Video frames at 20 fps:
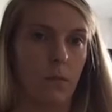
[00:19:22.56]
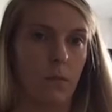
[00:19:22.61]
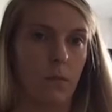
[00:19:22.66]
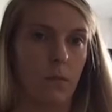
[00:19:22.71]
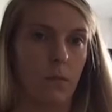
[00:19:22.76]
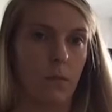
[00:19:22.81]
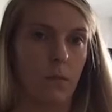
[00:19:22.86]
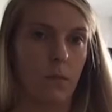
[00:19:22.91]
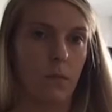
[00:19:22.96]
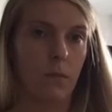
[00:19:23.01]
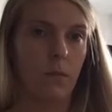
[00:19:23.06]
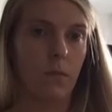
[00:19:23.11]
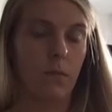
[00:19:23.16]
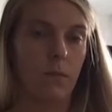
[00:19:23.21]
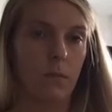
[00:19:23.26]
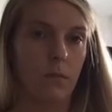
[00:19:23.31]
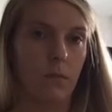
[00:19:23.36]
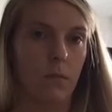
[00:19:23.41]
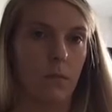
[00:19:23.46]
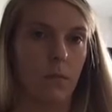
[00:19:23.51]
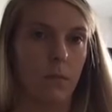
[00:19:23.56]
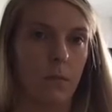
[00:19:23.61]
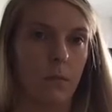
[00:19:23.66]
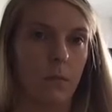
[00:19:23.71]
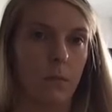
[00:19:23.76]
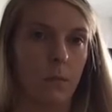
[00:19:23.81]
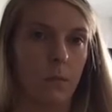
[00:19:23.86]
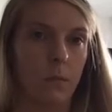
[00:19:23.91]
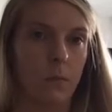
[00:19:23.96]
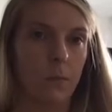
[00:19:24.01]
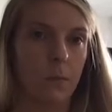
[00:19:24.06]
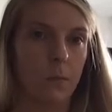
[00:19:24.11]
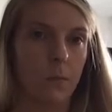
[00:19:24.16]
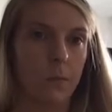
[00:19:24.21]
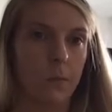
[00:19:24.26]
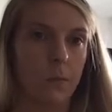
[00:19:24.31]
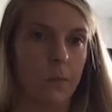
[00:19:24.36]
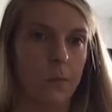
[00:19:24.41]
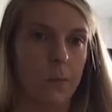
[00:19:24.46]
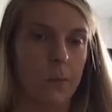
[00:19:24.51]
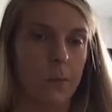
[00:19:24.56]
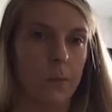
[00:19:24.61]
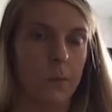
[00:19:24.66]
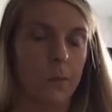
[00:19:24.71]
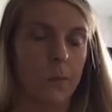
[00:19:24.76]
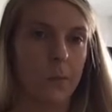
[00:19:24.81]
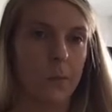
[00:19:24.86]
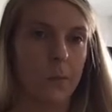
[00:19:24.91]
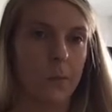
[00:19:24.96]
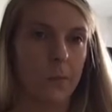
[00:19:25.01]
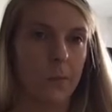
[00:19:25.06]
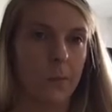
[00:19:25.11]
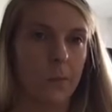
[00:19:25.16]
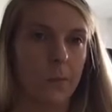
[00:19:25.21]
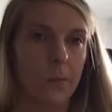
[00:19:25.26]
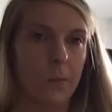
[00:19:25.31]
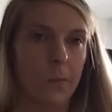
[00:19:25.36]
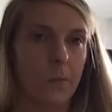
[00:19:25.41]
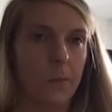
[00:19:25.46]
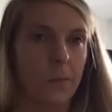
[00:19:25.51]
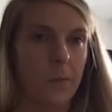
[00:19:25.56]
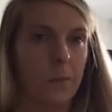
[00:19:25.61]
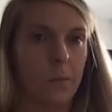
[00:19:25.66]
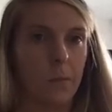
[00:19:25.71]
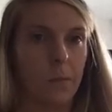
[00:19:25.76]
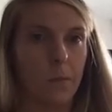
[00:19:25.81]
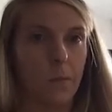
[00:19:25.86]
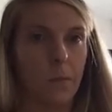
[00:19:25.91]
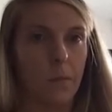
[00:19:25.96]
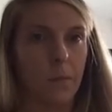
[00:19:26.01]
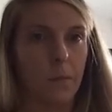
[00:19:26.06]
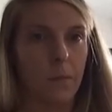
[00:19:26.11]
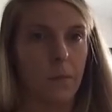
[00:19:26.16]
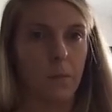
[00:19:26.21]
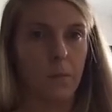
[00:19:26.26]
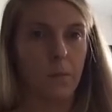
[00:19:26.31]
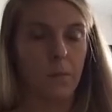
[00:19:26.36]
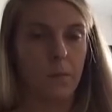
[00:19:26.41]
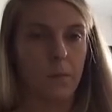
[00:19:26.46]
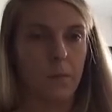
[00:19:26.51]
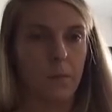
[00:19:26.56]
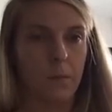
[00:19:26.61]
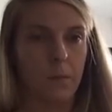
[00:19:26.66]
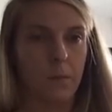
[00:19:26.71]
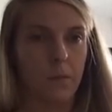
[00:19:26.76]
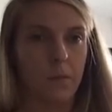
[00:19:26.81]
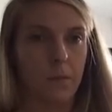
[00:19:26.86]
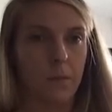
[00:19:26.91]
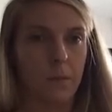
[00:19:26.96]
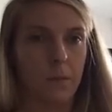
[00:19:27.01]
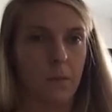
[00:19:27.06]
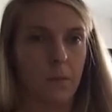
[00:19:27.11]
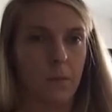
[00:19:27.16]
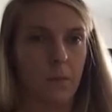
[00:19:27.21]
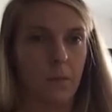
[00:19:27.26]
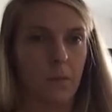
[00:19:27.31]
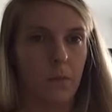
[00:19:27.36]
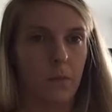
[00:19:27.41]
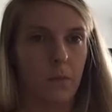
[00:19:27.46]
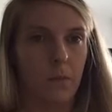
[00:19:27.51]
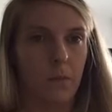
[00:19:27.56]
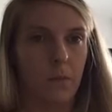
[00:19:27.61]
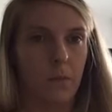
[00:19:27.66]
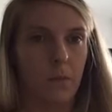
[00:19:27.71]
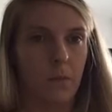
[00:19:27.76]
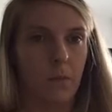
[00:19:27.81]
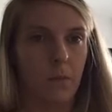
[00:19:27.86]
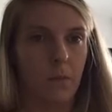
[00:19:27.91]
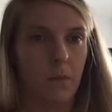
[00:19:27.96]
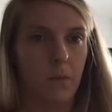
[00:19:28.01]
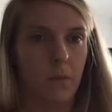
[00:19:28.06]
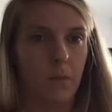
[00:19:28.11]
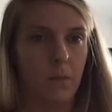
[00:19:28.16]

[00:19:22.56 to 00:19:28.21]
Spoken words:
(silent)